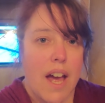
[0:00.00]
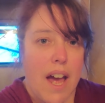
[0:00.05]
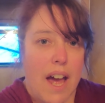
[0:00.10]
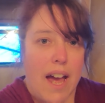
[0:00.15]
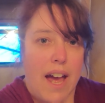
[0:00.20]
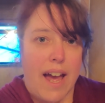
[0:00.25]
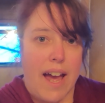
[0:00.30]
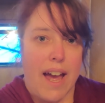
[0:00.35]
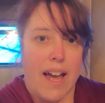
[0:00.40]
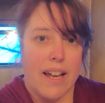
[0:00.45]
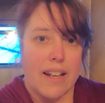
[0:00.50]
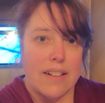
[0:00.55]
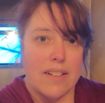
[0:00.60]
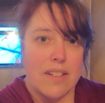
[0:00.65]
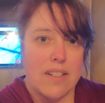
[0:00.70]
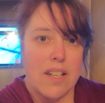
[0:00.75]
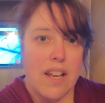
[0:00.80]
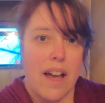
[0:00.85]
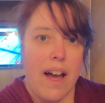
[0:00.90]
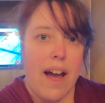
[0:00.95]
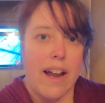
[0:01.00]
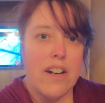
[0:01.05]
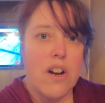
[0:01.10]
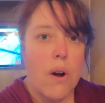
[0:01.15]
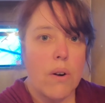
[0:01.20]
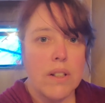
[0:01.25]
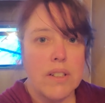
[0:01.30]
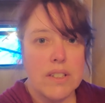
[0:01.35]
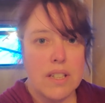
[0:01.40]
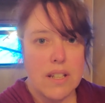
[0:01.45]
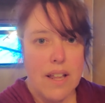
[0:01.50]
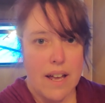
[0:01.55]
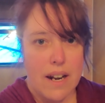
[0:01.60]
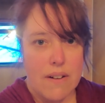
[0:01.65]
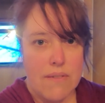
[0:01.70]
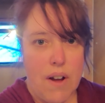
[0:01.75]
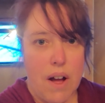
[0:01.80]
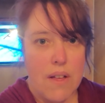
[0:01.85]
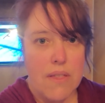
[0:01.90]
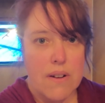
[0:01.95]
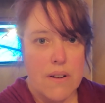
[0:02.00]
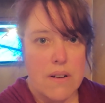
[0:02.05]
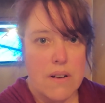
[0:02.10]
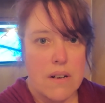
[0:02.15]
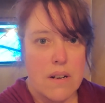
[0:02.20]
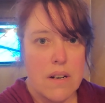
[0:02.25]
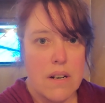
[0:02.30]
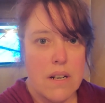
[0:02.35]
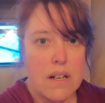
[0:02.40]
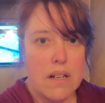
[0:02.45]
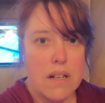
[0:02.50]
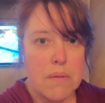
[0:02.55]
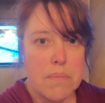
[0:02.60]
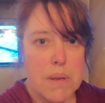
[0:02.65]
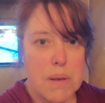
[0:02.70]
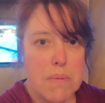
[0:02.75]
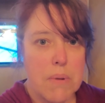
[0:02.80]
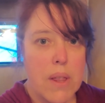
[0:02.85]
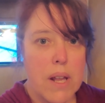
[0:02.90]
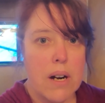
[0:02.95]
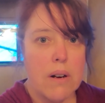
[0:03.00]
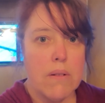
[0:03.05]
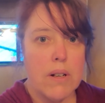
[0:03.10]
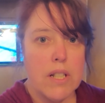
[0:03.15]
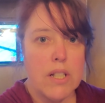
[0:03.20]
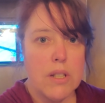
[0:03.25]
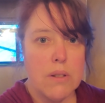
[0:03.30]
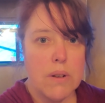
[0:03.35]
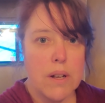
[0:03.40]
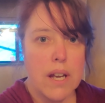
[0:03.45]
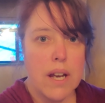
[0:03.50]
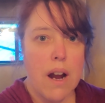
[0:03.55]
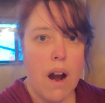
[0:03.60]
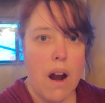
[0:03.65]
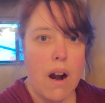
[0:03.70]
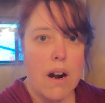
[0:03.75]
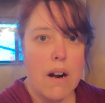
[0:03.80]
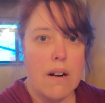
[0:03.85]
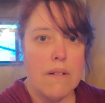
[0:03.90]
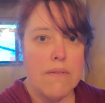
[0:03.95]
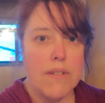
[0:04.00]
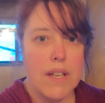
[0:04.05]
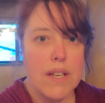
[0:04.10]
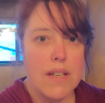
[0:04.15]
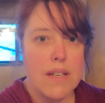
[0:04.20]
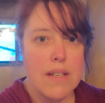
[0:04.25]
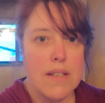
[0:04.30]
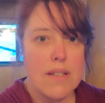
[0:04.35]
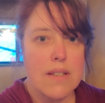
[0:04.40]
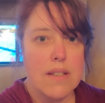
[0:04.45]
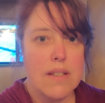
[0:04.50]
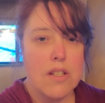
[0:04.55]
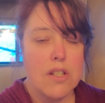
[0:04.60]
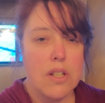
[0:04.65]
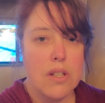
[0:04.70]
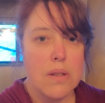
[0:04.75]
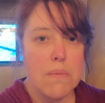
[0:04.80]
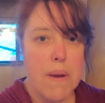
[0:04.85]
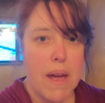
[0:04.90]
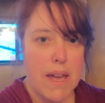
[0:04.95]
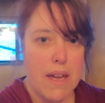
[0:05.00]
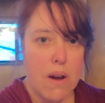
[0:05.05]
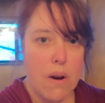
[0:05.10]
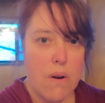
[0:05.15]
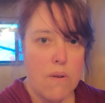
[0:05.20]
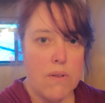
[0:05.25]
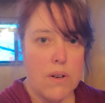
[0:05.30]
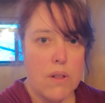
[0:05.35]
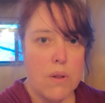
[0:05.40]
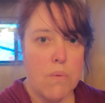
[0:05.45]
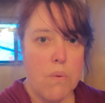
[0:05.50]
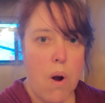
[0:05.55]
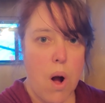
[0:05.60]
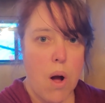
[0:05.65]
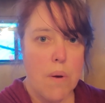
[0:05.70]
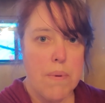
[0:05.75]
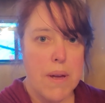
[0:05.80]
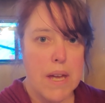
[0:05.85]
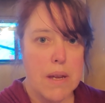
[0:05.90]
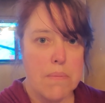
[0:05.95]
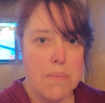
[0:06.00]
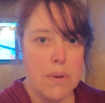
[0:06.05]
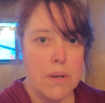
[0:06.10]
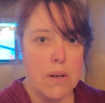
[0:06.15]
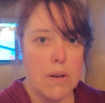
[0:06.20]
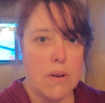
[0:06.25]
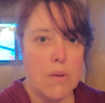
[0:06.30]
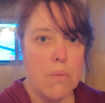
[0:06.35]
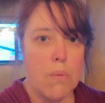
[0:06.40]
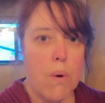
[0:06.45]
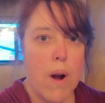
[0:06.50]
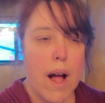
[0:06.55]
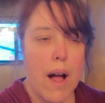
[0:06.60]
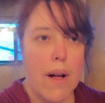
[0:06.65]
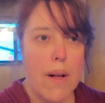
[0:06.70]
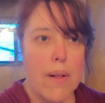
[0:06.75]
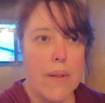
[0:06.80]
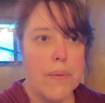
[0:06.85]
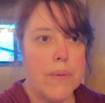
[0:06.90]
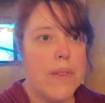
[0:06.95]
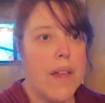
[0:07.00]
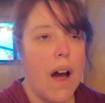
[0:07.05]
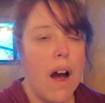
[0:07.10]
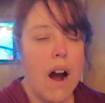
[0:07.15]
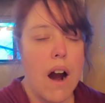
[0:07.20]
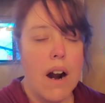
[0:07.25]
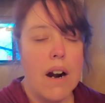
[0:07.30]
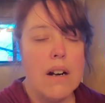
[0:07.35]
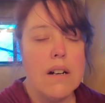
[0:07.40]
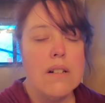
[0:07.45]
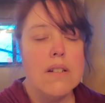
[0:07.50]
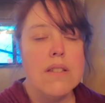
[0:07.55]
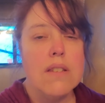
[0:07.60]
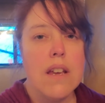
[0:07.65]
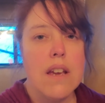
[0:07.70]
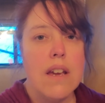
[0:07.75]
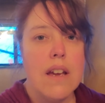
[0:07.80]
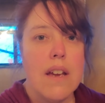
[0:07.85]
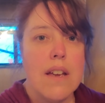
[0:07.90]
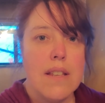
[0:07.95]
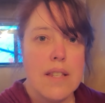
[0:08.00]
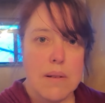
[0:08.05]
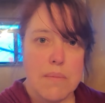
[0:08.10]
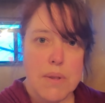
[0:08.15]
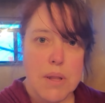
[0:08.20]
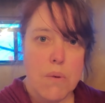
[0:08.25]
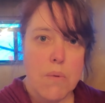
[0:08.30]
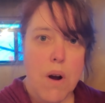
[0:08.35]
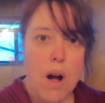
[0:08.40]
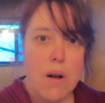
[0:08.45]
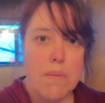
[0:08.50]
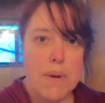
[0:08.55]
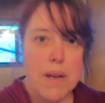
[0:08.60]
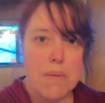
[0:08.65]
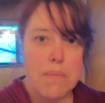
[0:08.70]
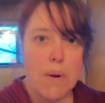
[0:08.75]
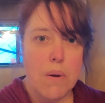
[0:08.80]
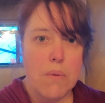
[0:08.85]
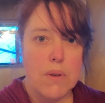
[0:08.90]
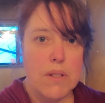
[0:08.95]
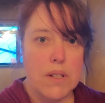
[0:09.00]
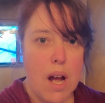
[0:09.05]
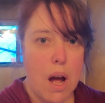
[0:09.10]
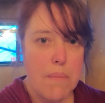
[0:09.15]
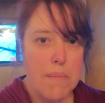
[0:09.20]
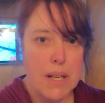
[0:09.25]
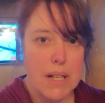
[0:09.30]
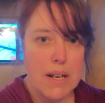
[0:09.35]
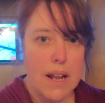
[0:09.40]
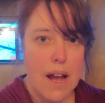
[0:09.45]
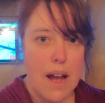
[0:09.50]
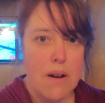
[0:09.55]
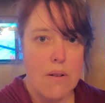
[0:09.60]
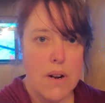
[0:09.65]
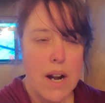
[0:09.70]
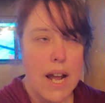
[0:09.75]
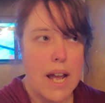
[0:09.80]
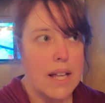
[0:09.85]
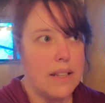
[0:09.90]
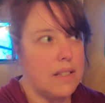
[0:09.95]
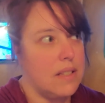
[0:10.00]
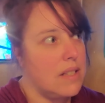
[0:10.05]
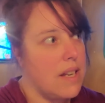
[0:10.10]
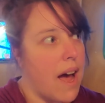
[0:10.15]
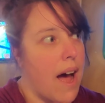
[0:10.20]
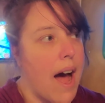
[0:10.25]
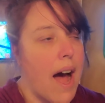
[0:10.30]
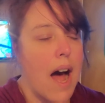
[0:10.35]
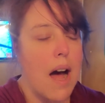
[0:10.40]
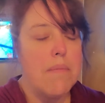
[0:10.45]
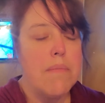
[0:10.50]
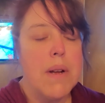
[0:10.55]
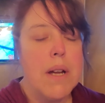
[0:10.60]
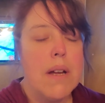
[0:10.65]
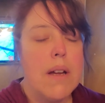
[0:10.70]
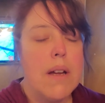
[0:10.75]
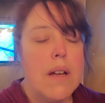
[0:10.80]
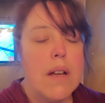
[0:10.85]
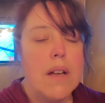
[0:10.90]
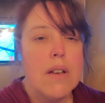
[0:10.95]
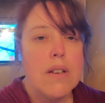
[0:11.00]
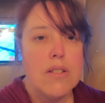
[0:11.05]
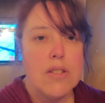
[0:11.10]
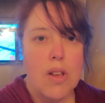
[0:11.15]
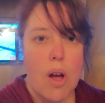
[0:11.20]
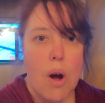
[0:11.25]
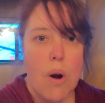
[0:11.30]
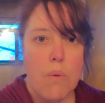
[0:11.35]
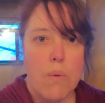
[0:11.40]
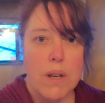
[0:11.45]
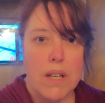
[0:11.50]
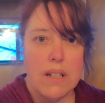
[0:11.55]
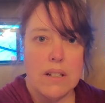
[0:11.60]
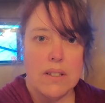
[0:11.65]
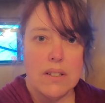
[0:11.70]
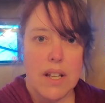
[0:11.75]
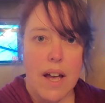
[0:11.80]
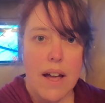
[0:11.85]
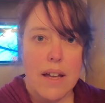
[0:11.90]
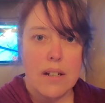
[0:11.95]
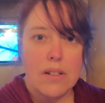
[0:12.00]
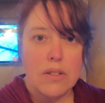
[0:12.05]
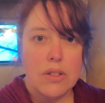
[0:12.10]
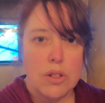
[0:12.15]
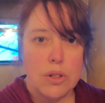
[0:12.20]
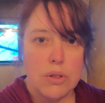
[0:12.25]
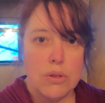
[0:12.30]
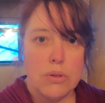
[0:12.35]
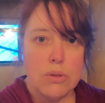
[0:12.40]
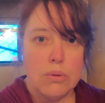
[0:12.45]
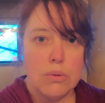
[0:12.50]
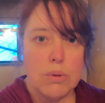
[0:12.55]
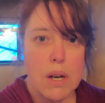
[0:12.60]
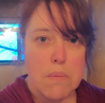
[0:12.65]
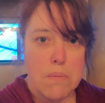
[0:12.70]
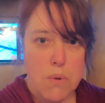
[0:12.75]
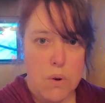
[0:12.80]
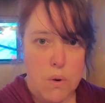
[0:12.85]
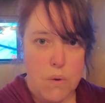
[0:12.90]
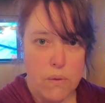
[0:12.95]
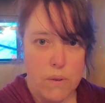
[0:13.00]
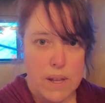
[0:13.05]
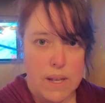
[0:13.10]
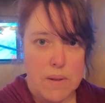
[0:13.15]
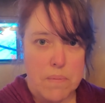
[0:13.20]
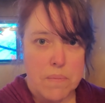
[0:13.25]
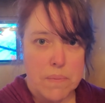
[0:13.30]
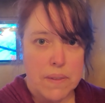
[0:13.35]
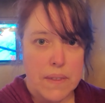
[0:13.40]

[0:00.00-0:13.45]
and I noticed a lot of other people that are redoing RVs just paint over the wallpaper. Well, ours, some of the wallpaper was coming down at the top, so we decided to remove it.